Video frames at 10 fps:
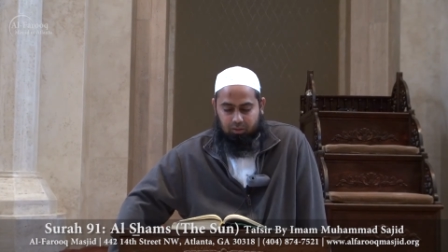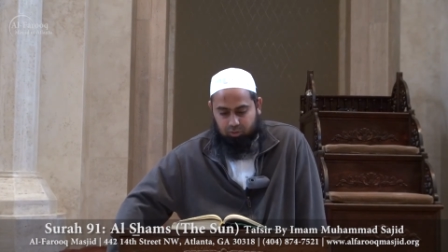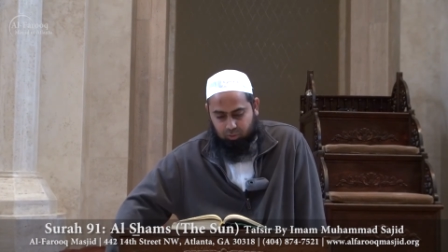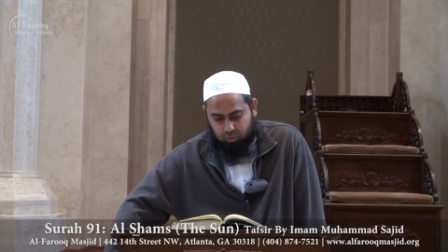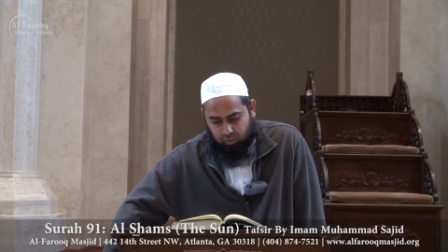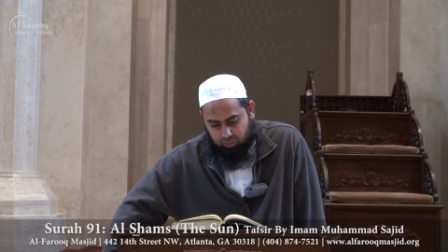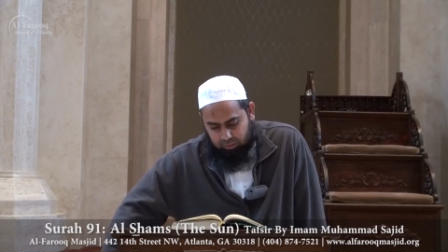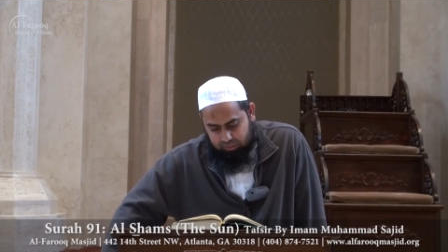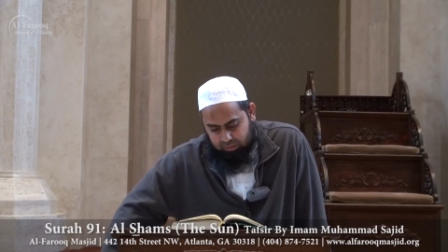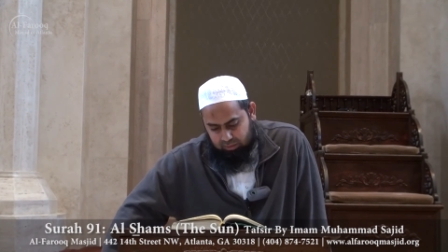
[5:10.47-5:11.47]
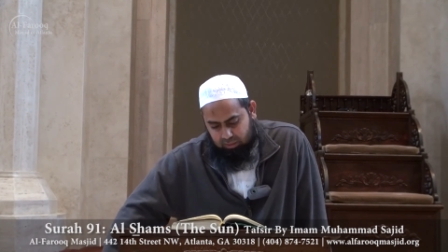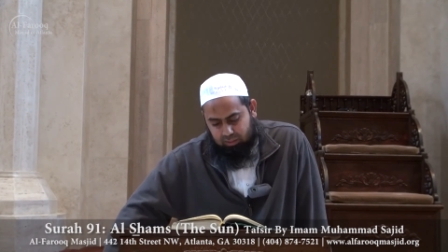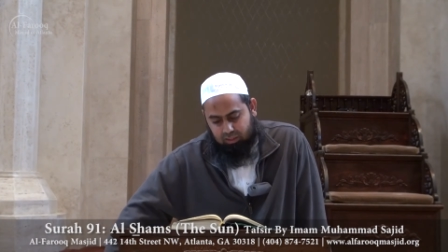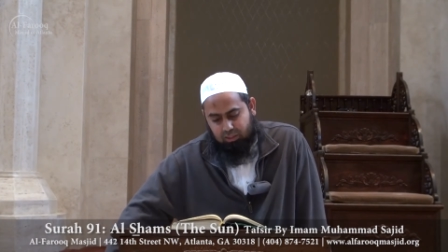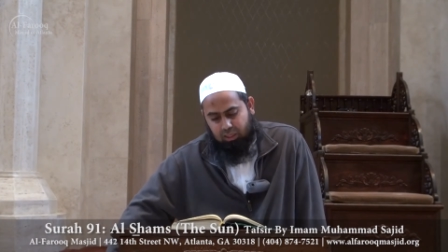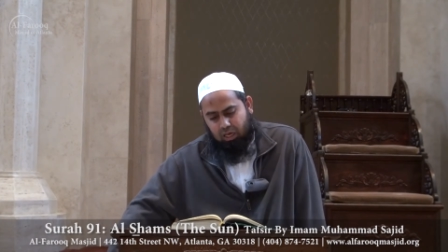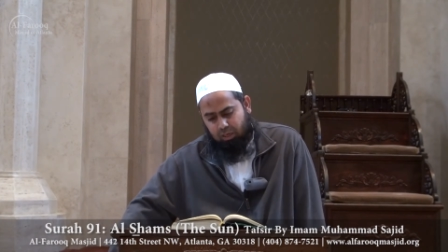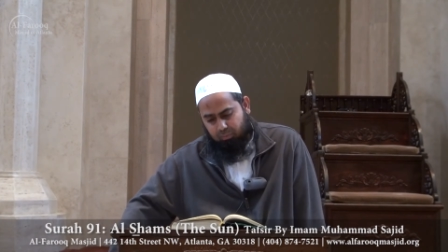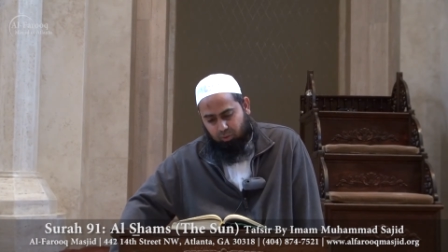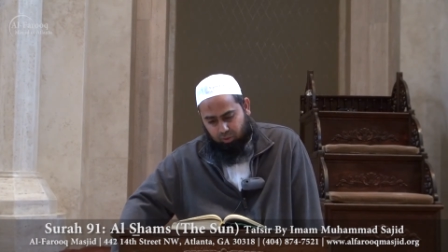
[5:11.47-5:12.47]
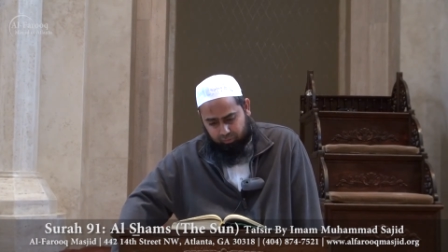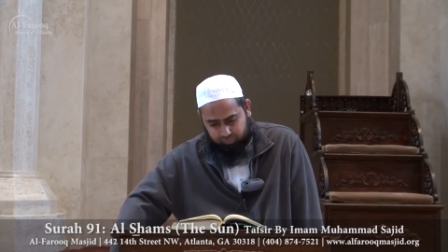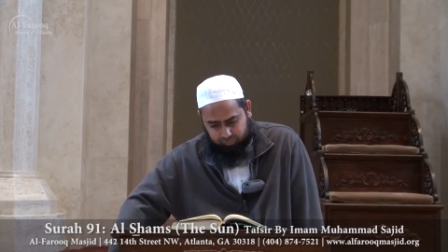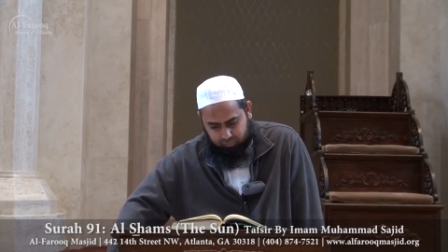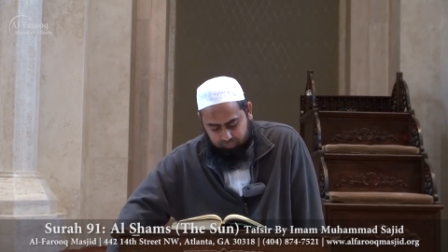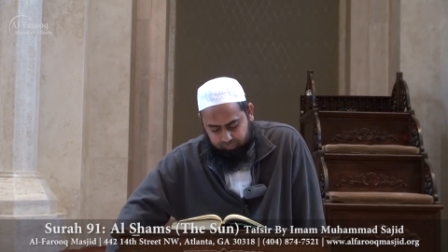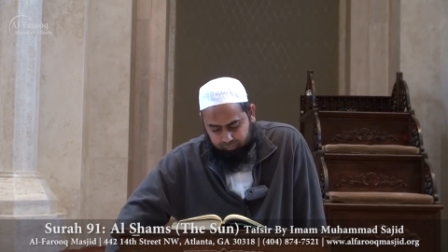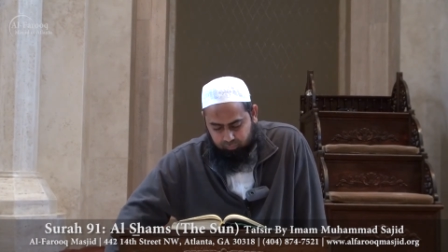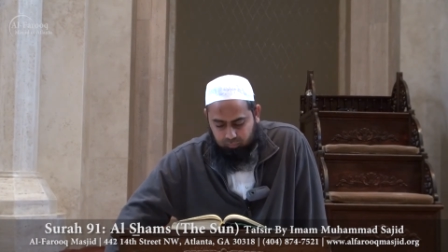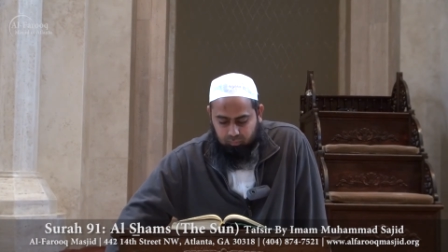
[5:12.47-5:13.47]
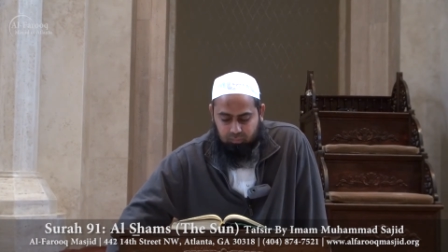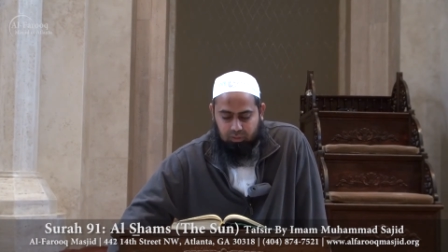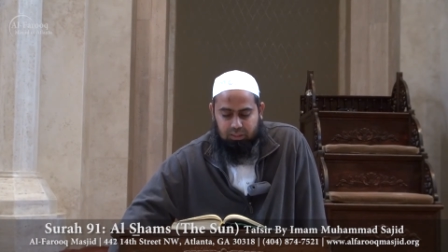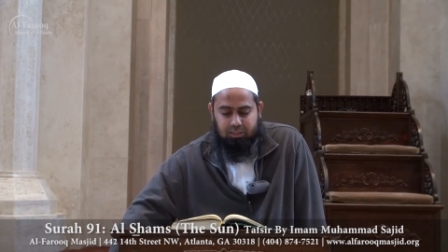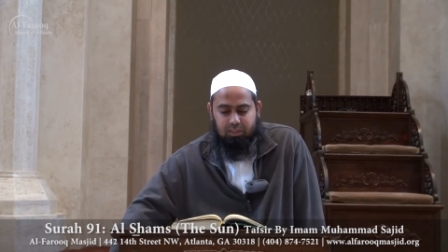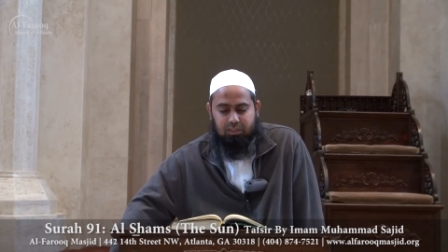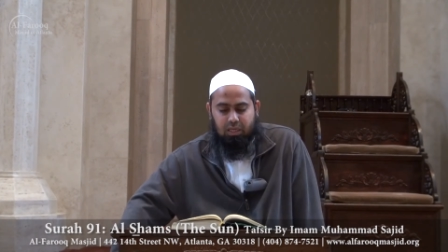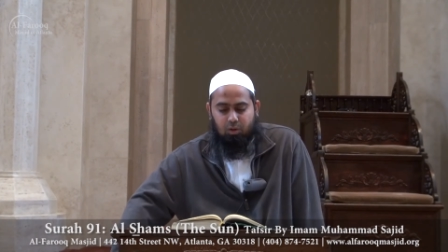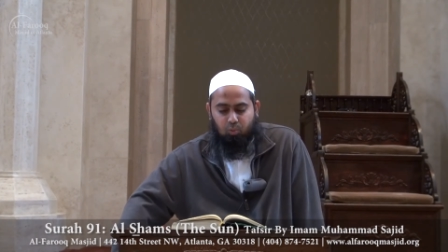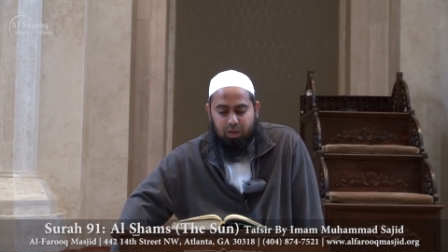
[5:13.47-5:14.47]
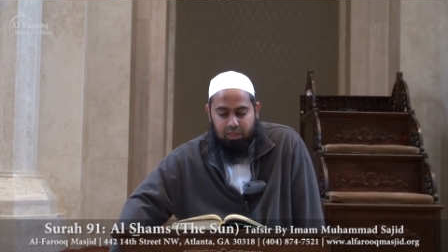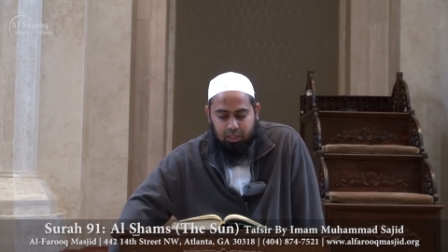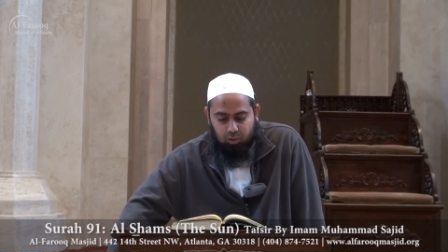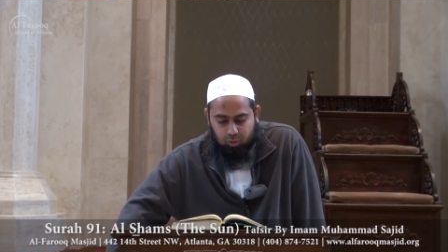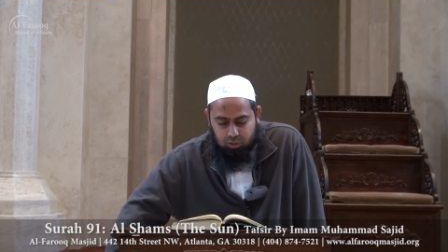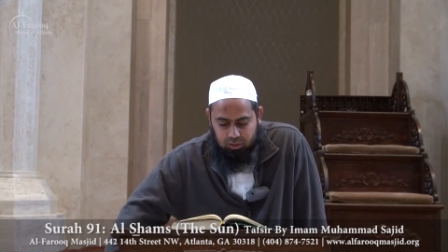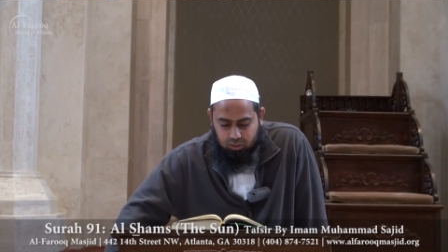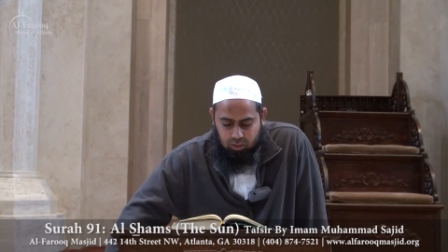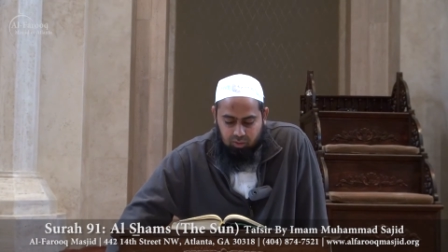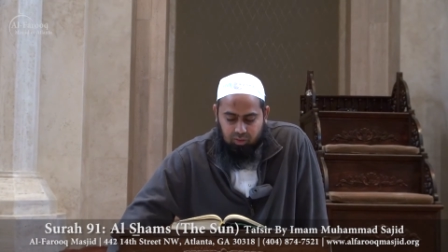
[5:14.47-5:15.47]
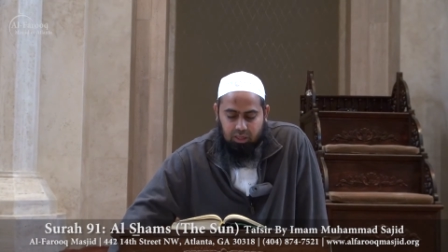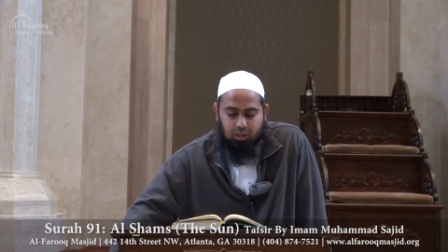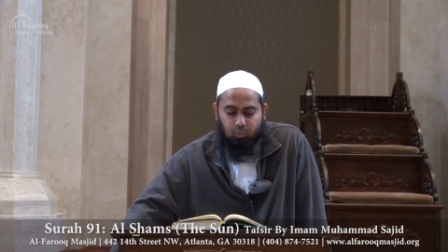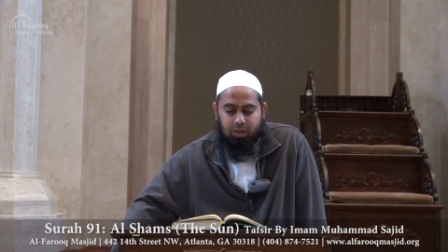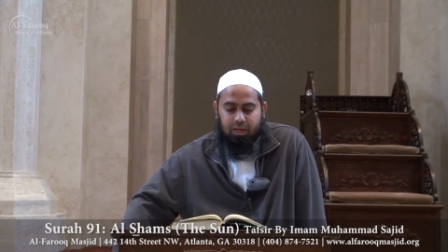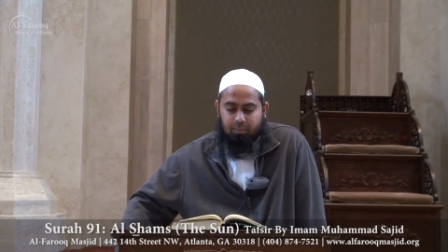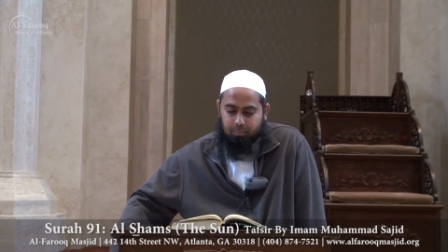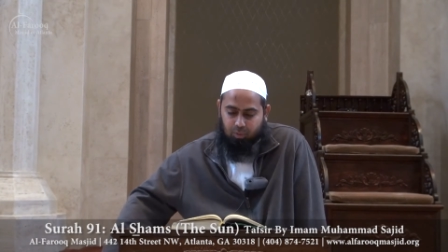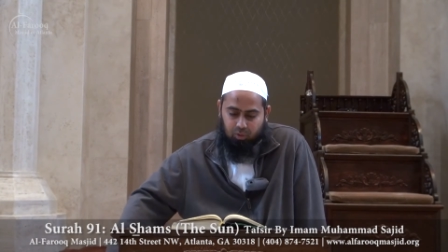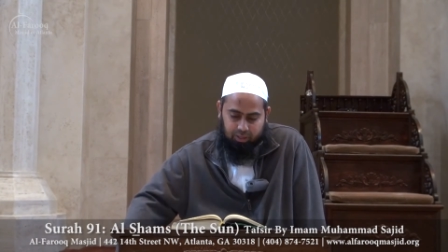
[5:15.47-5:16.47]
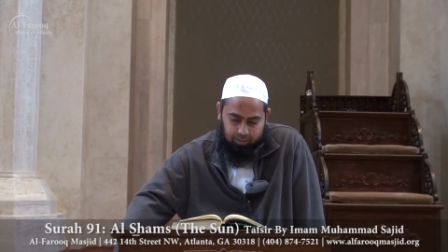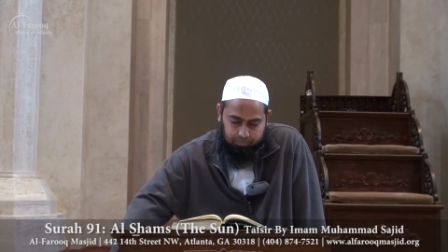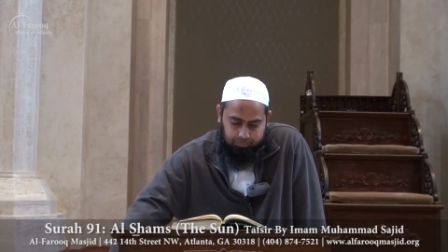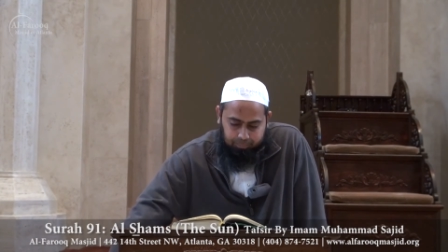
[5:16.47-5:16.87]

So this is the time of um, the sun when it looks really very important.